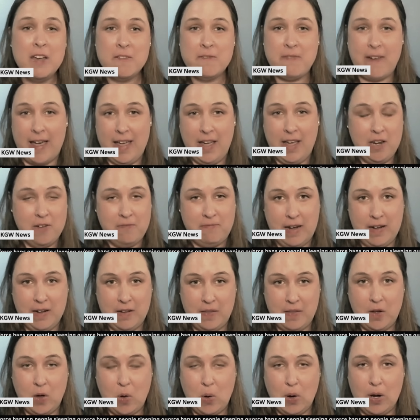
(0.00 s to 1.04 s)
filed a friend
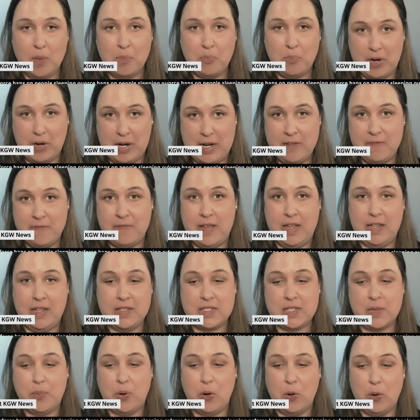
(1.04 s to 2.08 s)
of the court brief in
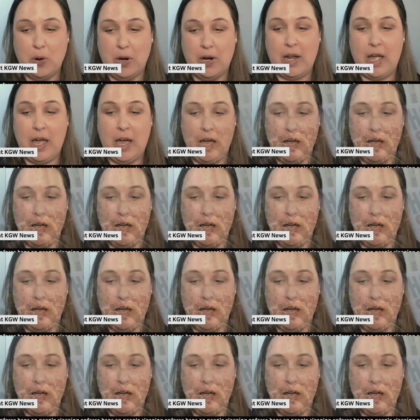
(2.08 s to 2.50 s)
support